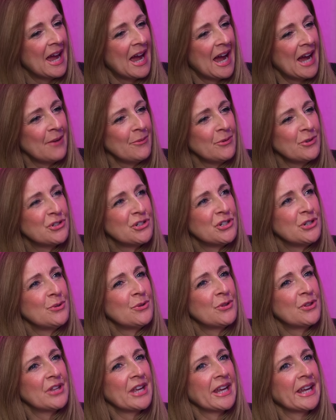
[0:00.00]
How would
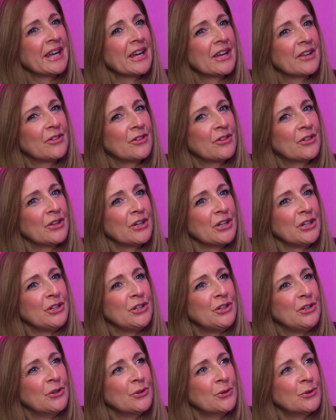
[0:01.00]
you think that
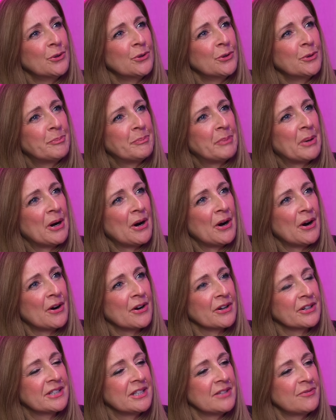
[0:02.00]
your
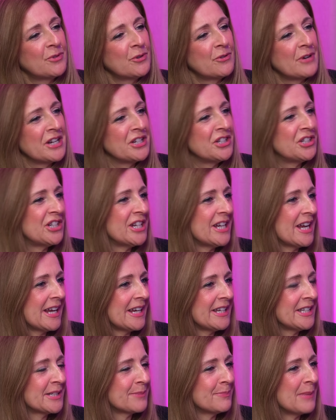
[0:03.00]
park
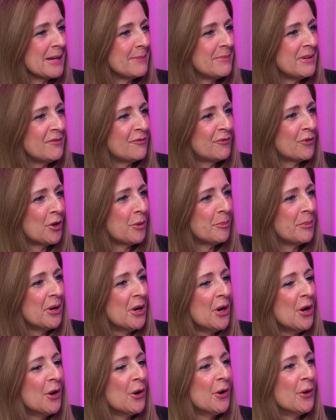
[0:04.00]
differentiates maybe from
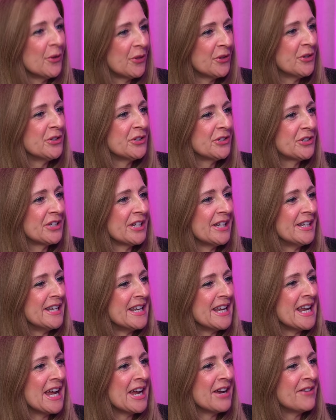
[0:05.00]
others in
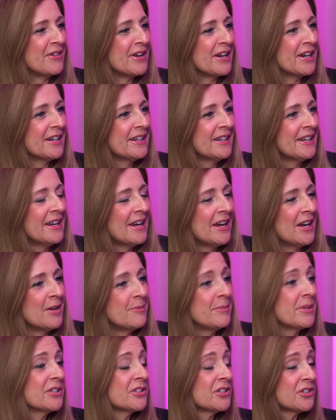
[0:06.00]
the area?
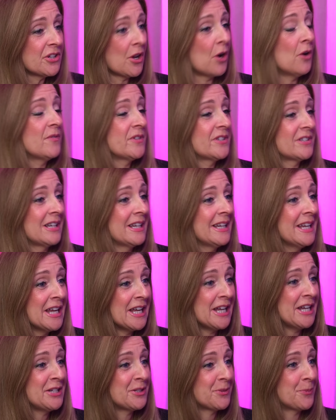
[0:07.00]
Because obviously
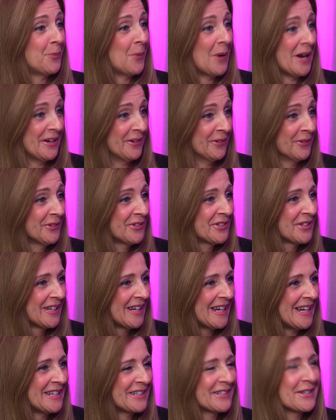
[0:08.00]
it's Wales,
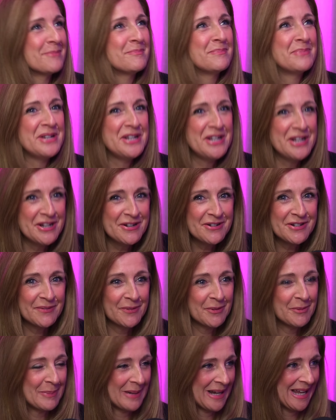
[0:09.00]
it's a
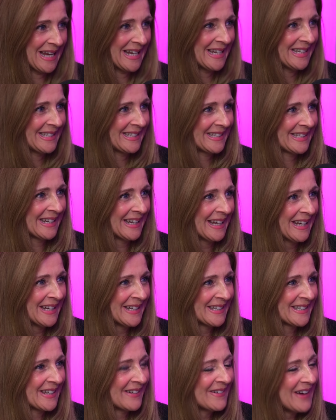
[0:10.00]
beautiful place.
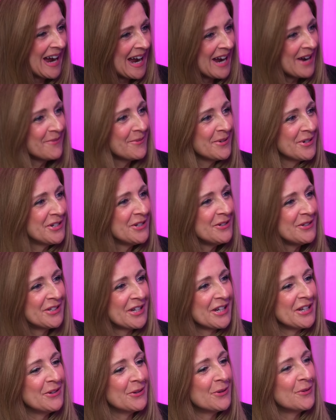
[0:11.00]
So how would you
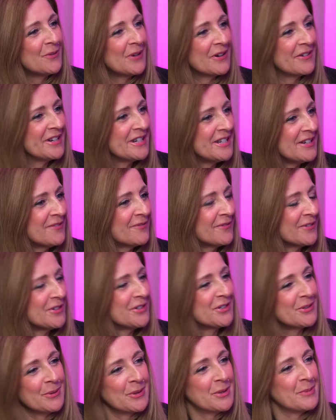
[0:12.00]
say you're very
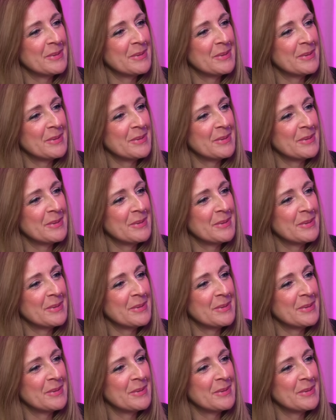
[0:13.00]
different to other